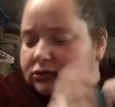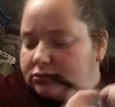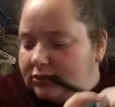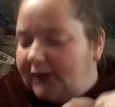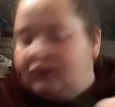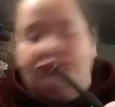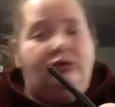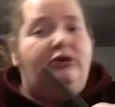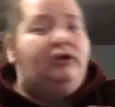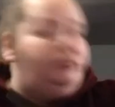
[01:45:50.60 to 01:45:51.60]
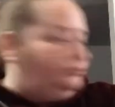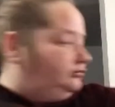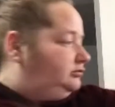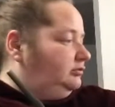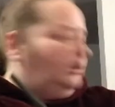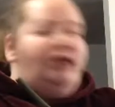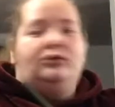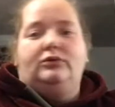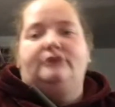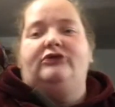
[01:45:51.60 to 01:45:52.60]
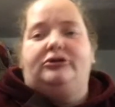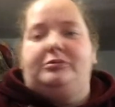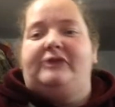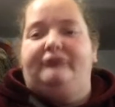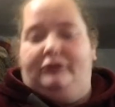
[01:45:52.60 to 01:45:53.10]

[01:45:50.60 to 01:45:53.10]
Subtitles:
could look it up, but I don't want to touch my phone.